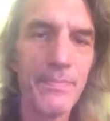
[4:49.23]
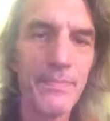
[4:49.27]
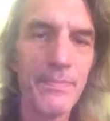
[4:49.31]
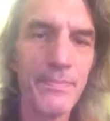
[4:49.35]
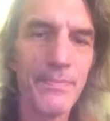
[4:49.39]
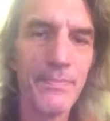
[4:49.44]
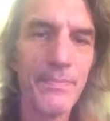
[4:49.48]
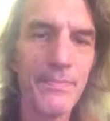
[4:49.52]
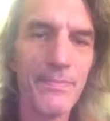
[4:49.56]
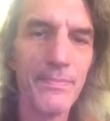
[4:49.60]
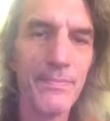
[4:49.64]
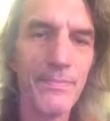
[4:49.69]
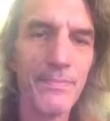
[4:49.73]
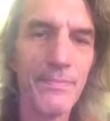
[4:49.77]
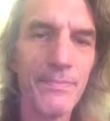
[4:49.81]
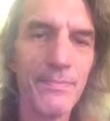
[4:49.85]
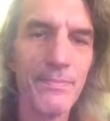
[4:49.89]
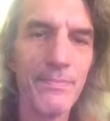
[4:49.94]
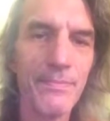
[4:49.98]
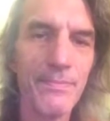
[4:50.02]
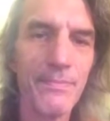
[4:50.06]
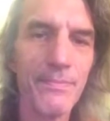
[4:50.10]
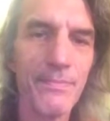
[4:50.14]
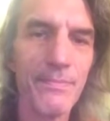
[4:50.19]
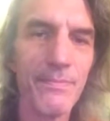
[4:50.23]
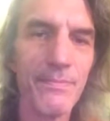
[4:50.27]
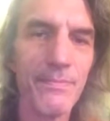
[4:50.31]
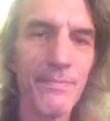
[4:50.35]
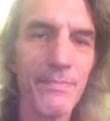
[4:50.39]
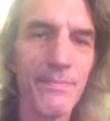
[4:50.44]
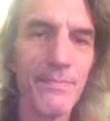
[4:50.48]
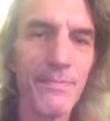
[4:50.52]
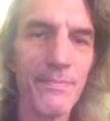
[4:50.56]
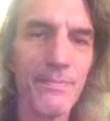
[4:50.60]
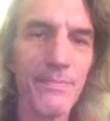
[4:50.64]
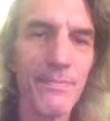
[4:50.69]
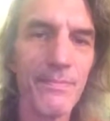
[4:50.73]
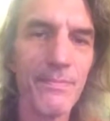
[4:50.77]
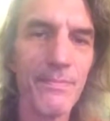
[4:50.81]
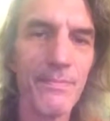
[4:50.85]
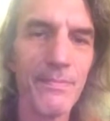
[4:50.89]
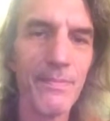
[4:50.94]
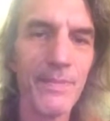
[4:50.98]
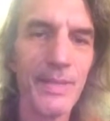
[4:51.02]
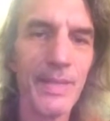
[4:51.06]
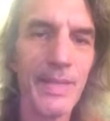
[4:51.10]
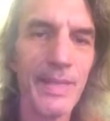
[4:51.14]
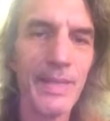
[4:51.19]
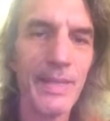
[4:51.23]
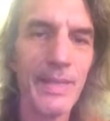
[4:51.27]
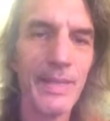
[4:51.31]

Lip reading: (silence)